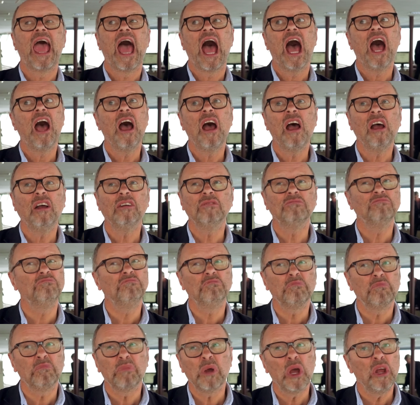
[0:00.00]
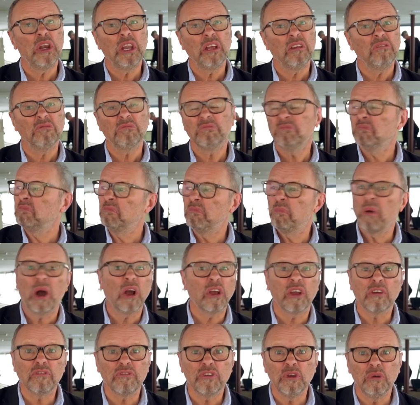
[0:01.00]
Uh, burning
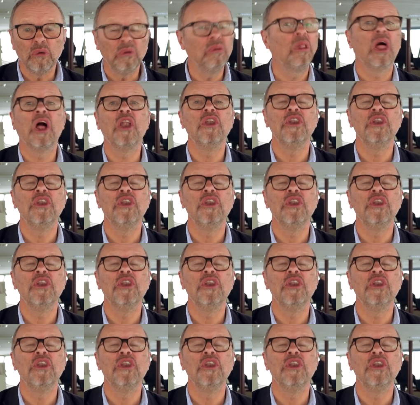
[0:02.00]
bunker fuel?